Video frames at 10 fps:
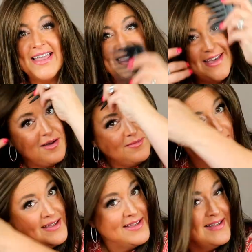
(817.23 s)
to get
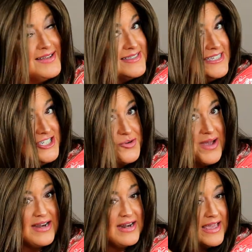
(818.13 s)
them
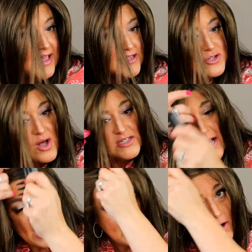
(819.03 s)
situated again. So I'll
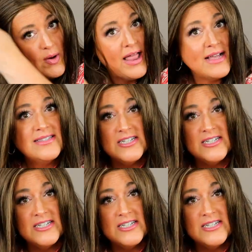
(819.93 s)
talk while I